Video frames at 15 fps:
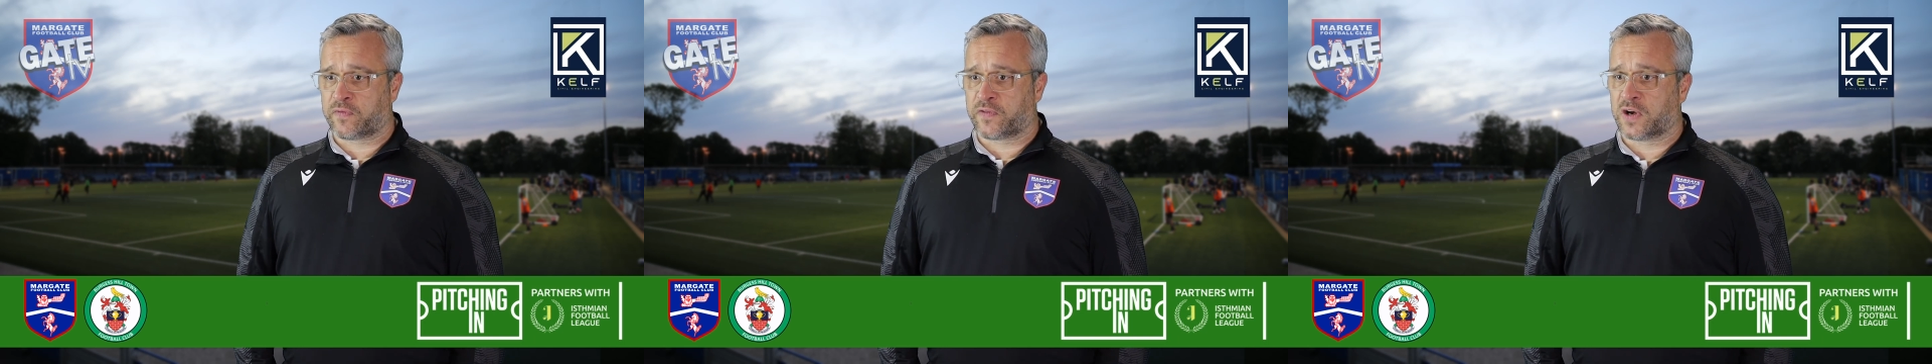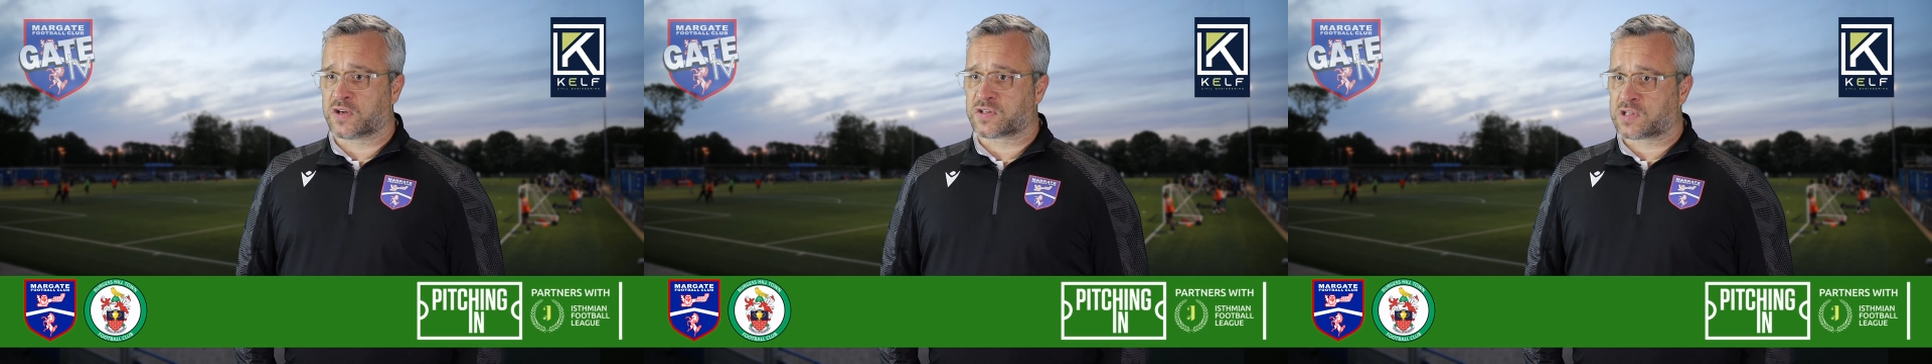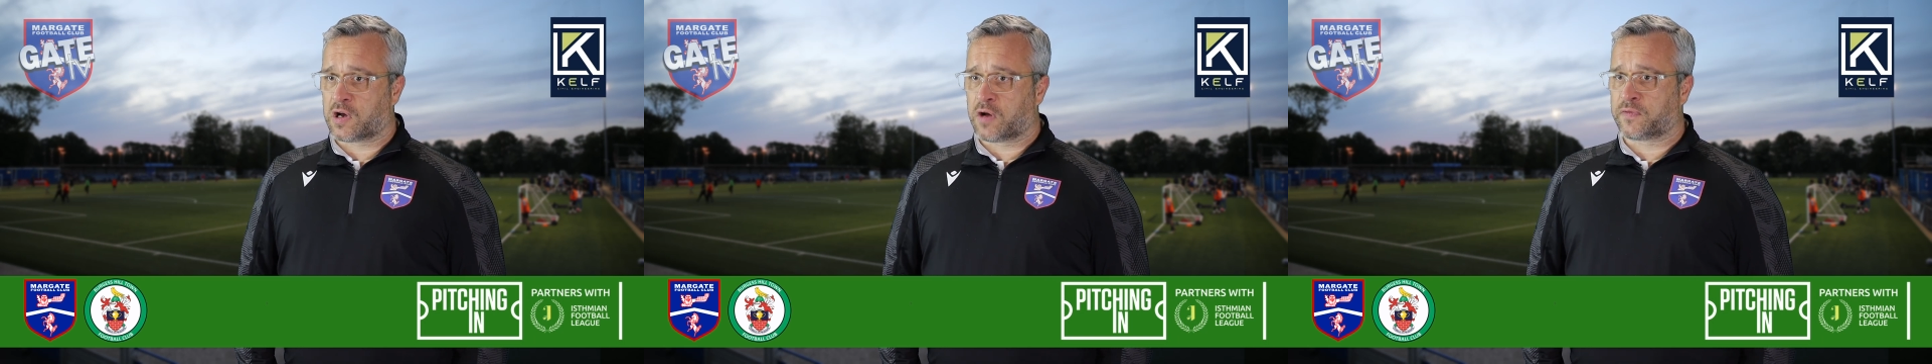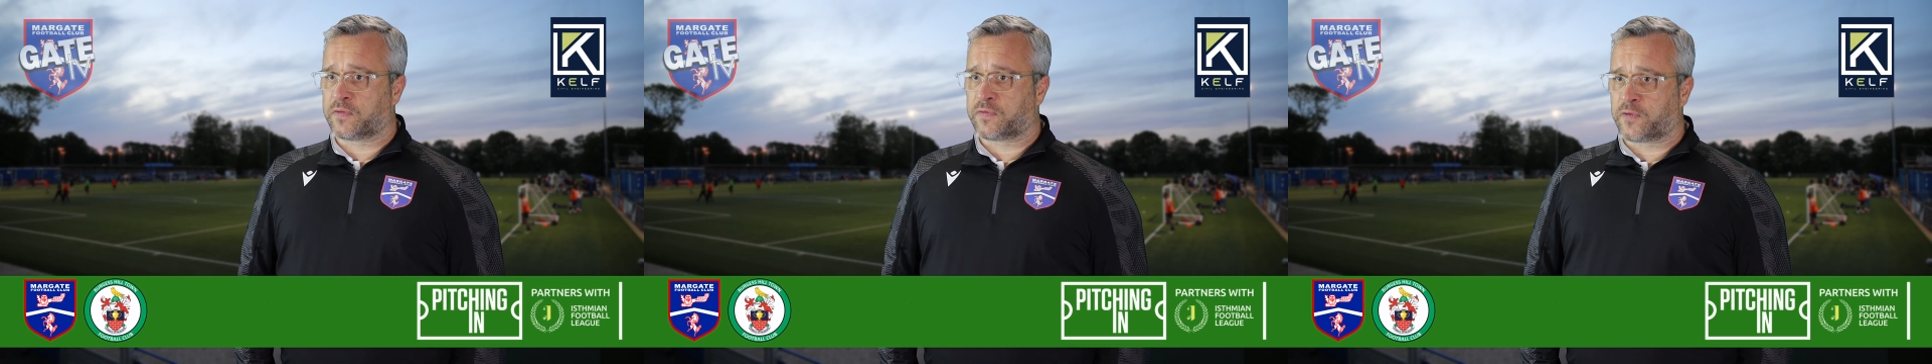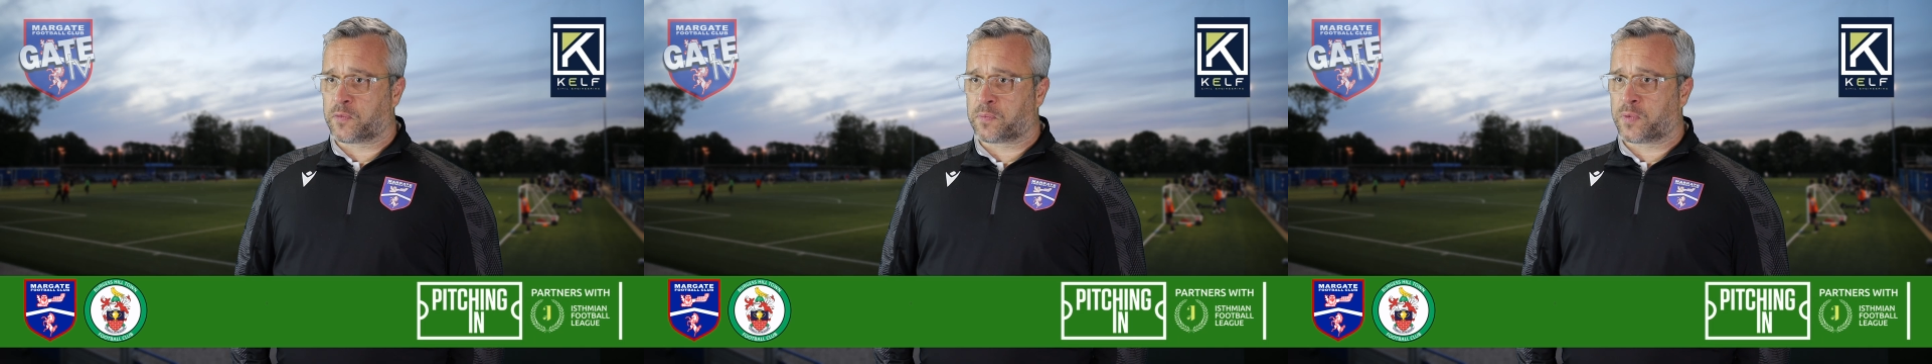first half of
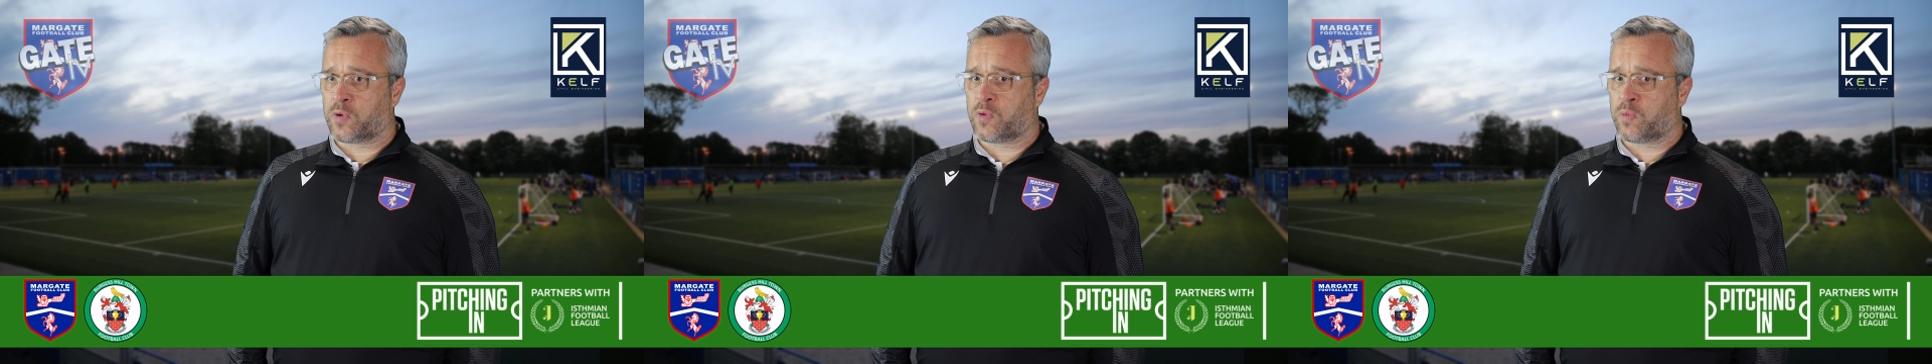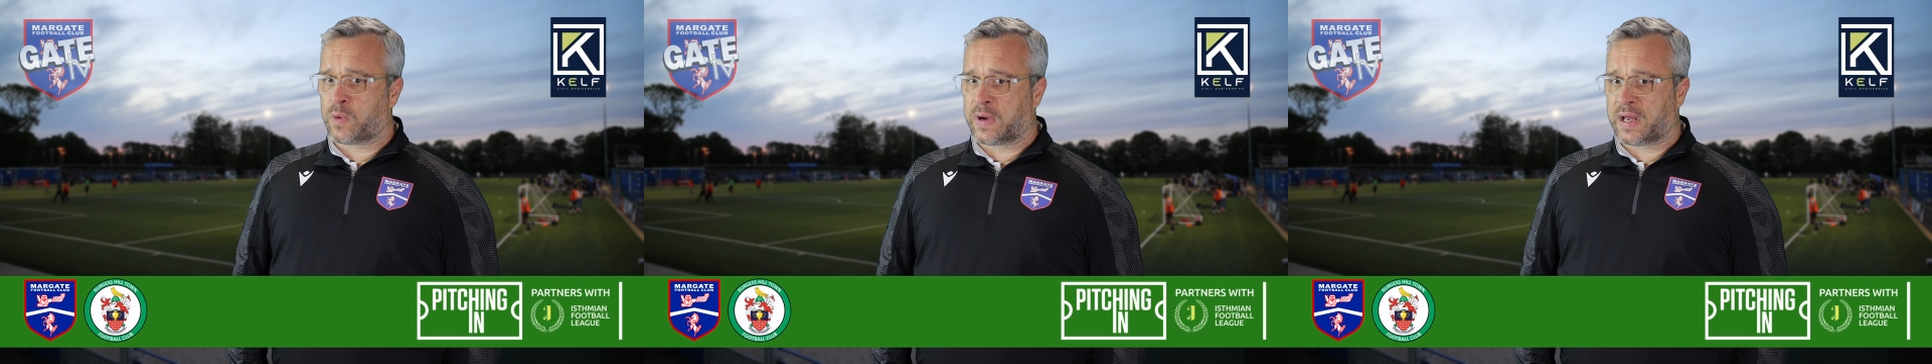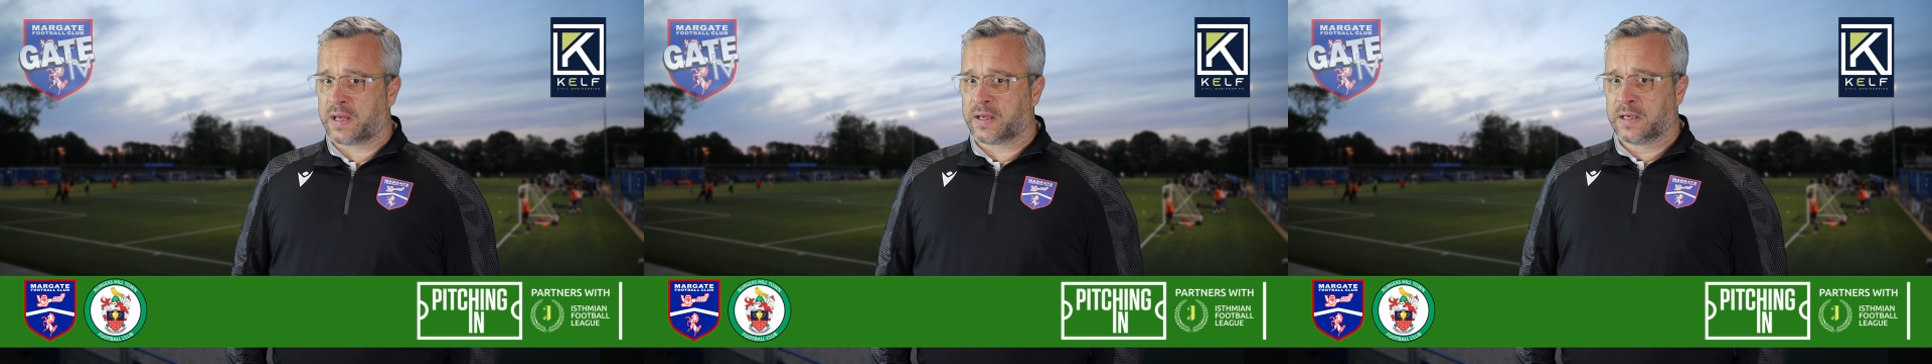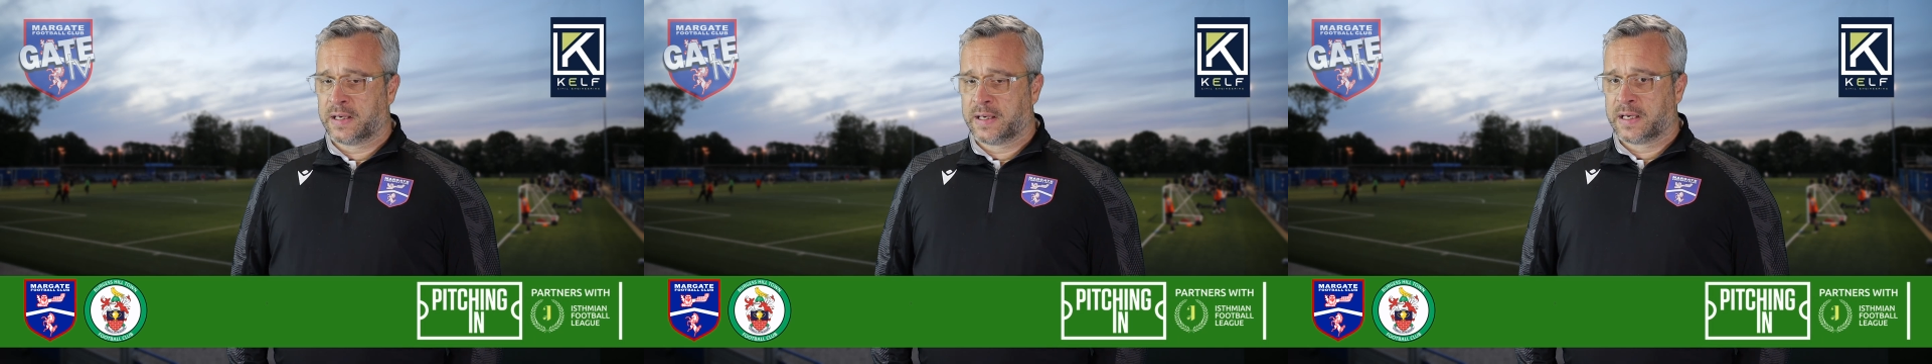football where